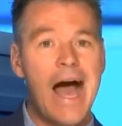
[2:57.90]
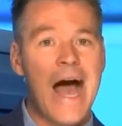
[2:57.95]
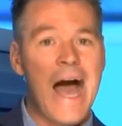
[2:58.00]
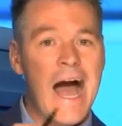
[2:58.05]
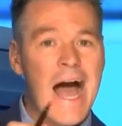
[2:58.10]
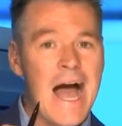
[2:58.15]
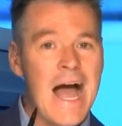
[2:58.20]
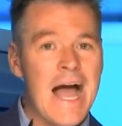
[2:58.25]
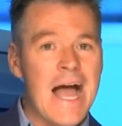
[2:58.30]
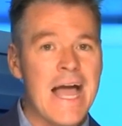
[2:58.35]

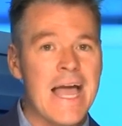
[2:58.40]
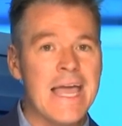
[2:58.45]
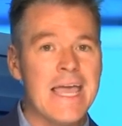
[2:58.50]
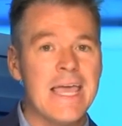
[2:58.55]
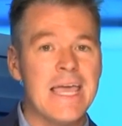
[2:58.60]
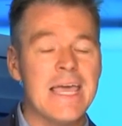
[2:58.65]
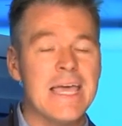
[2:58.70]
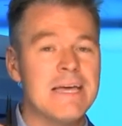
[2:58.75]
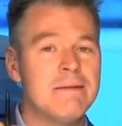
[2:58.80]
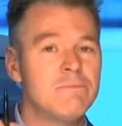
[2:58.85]

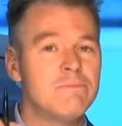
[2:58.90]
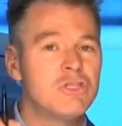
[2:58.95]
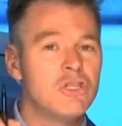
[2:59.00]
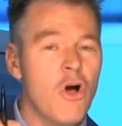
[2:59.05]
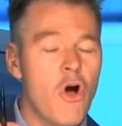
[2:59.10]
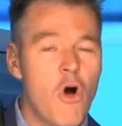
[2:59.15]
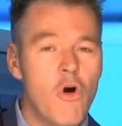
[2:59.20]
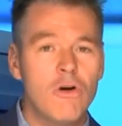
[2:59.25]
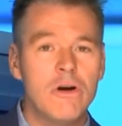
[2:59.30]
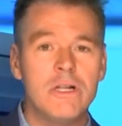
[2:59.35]
I am
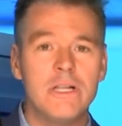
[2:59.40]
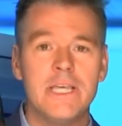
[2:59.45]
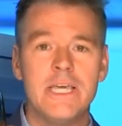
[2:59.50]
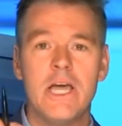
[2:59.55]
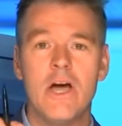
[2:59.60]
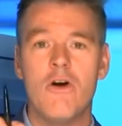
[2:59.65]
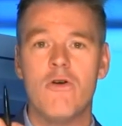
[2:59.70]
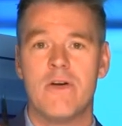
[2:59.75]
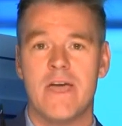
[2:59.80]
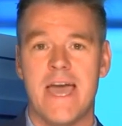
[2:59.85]
totally
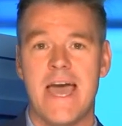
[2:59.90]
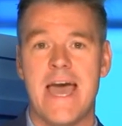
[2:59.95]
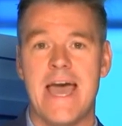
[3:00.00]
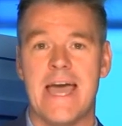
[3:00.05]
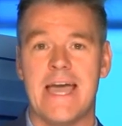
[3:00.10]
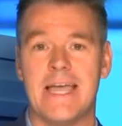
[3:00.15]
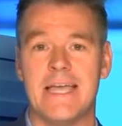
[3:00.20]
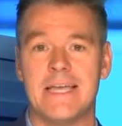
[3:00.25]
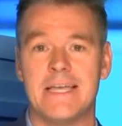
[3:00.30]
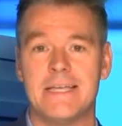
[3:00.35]
okay.
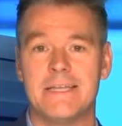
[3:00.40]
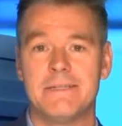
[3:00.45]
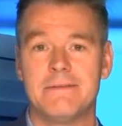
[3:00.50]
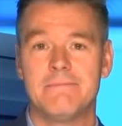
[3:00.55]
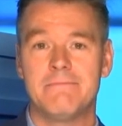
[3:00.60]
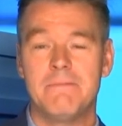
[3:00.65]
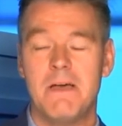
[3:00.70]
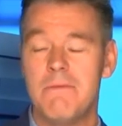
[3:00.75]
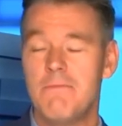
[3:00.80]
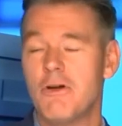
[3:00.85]
Wow.
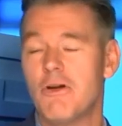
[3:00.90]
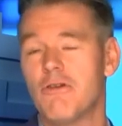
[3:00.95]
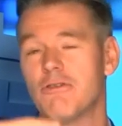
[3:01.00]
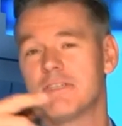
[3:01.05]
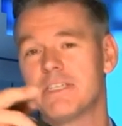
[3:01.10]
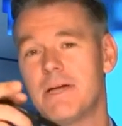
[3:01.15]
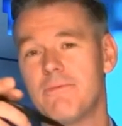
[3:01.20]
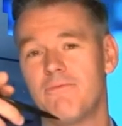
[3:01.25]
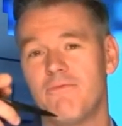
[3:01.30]
I'm going to go a step